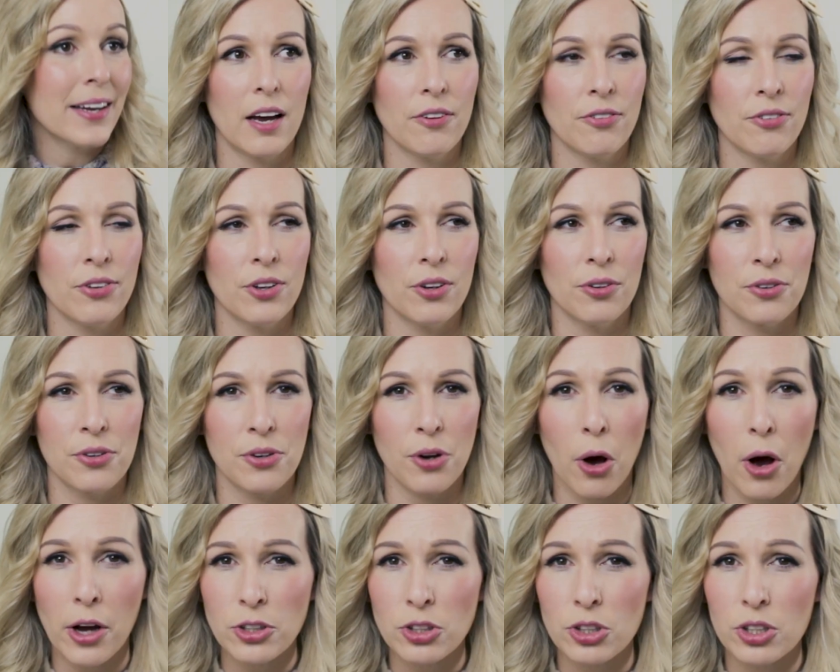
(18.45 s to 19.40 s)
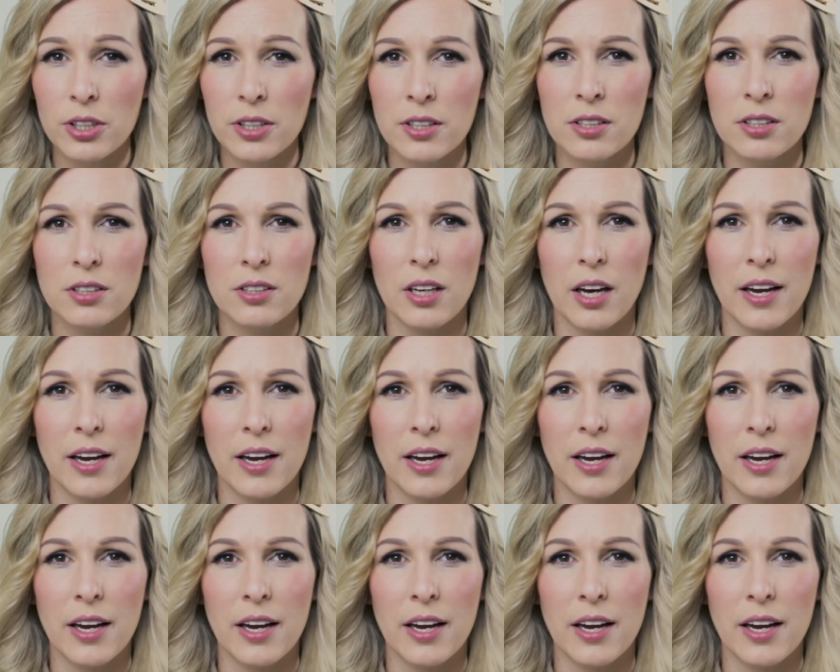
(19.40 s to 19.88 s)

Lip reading: I feel nauseous.